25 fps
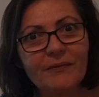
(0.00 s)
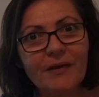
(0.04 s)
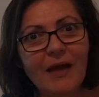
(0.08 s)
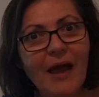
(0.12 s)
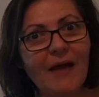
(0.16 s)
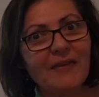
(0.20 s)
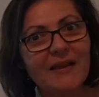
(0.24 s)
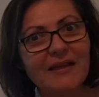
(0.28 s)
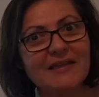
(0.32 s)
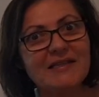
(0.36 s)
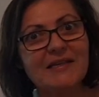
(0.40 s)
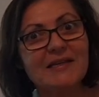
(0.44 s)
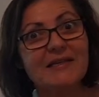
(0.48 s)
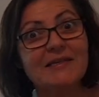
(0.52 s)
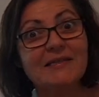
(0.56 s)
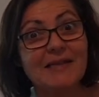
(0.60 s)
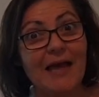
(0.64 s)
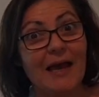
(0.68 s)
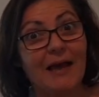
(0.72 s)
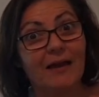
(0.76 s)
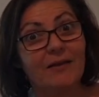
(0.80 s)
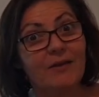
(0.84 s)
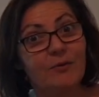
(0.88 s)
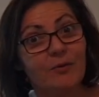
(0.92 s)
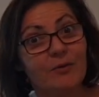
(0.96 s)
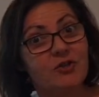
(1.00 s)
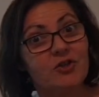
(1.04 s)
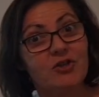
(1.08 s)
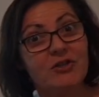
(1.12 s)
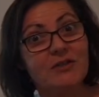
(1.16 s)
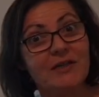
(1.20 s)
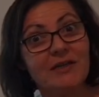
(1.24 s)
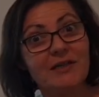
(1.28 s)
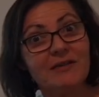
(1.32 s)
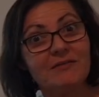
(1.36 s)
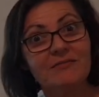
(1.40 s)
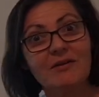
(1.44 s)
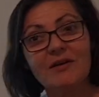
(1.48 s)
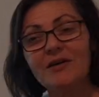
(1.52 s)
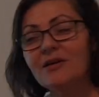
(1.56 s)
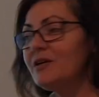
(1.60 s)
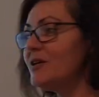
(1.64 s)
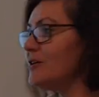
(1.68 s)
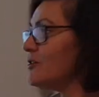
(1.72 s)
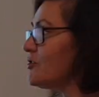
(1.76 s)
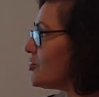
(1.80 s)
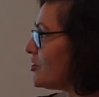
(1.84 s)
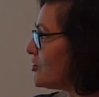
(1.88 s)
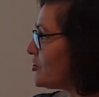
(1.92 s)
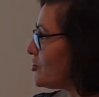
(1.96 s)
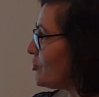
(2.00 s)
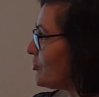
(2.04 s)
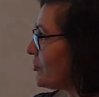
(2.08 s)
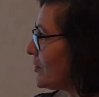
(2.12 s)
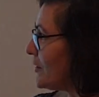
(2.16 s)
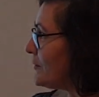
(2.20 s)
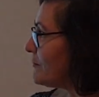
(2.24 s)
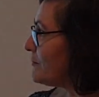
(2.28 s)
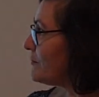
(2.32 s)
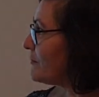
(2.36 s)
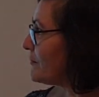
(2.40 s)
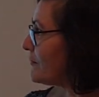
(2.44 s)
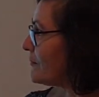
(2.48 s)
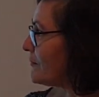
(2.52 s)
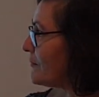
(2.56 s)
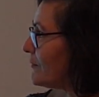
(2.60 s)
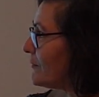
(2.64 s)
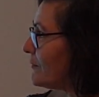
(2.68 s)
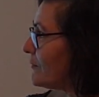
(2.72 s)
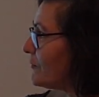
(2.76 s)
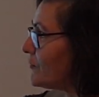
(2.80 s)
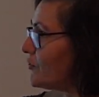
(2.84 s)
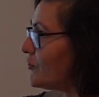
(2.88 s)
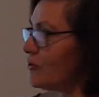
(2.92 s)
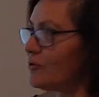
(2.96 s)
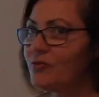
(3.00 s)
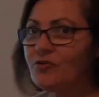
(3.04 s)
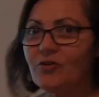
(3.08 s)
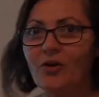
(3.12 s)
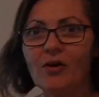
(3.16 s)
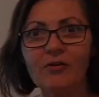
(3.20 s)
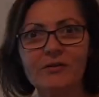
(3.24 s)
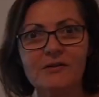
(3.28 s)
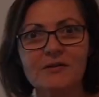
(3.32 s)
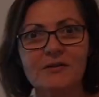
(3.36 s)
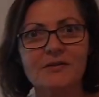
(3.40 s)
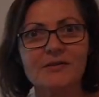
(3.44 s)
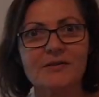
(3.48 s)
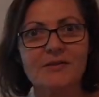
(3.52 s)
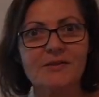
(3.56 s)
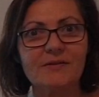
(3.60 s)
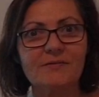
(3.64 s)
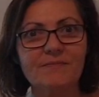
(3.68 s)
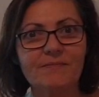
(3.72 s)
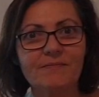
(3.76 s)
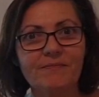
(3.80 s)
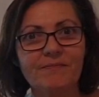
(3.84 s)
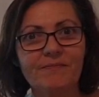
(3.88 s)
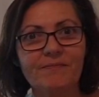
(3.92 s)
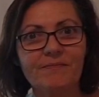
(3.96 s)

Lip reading: And that's exactly what she did. She took him to the doctor's.